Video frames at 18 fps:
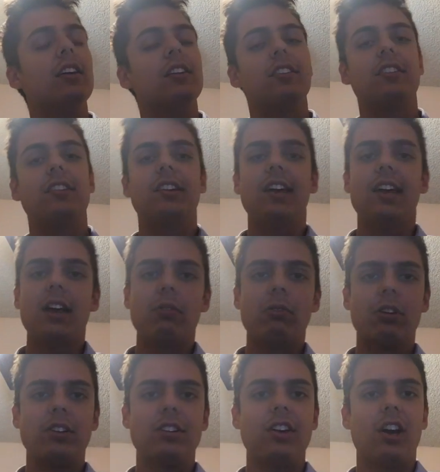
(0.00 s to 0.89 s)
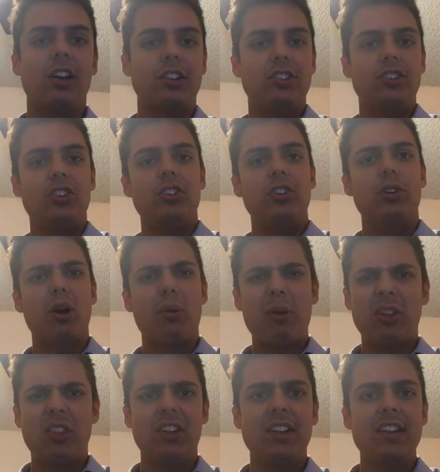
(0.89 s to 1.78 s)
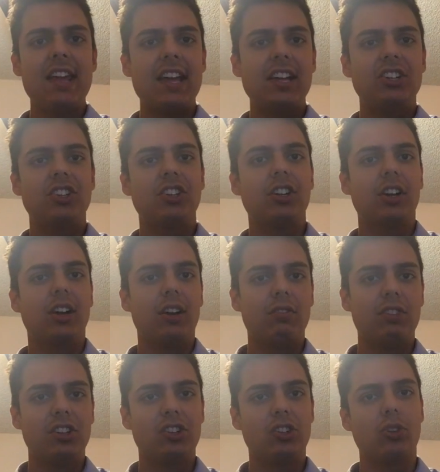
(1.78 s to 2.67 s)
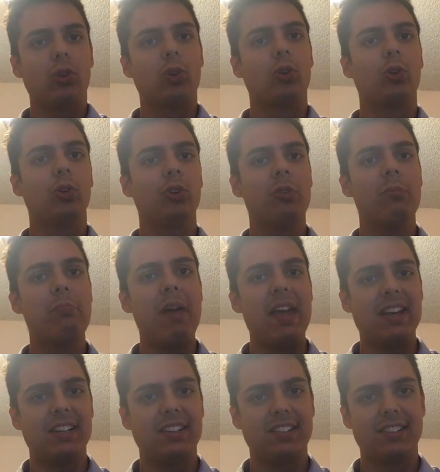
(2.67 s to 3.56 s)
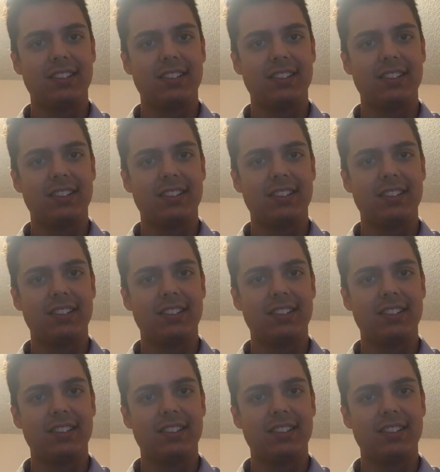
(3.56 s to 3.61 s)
So today I want to talk to you about the nature of historical debate.